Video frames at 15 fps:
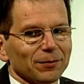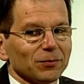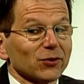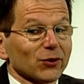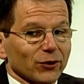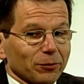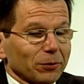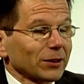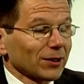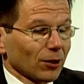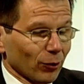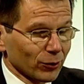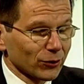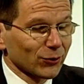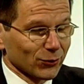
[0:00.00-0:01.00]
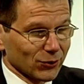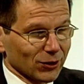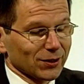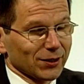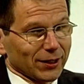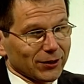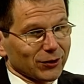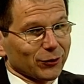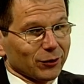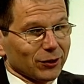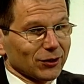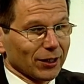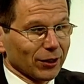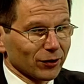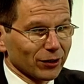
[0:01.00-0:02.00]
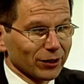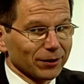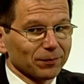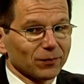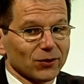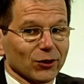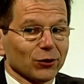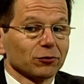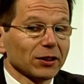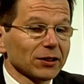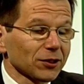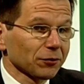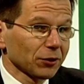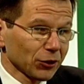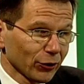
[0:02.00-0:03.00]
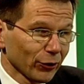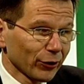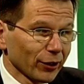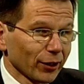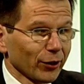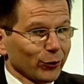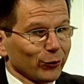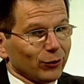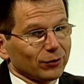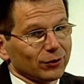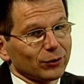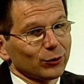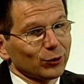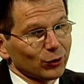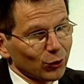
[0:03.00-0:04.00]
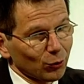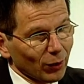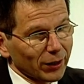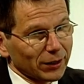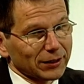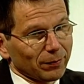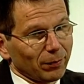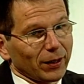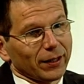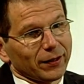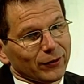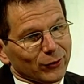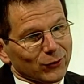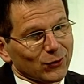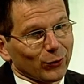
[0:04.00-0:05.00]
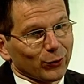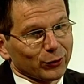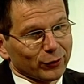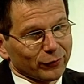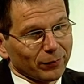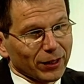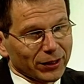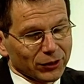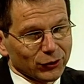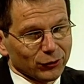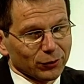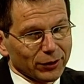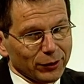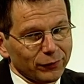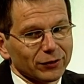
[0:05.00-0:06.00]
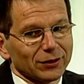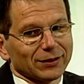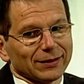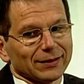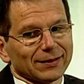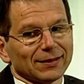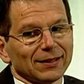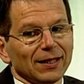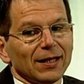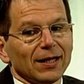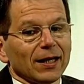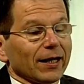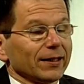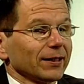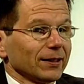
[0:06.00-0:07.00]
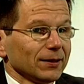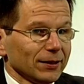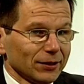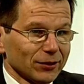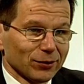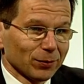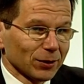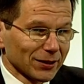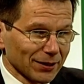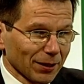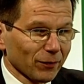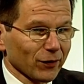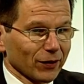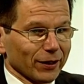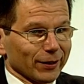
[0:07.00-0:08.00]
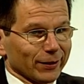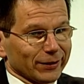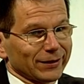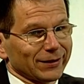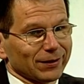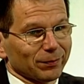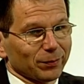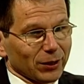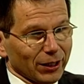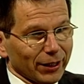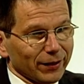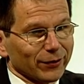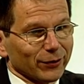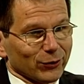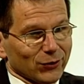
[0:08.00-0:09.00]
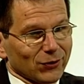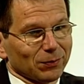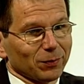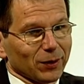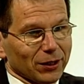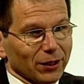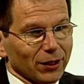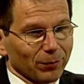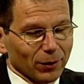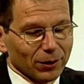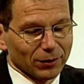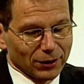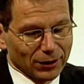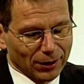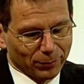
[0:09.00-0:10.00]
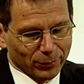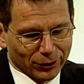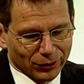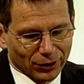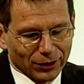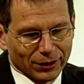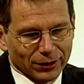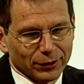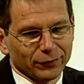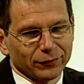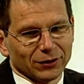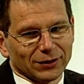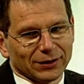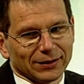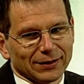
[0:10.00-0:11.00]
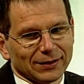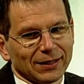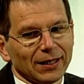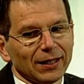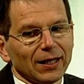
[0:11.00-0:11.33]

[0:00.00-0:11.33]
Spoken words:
So there were also success stories out there. So risk return alone couldn't quite explain those order of magnitude differences, and there needed to be something else behind those big number differences.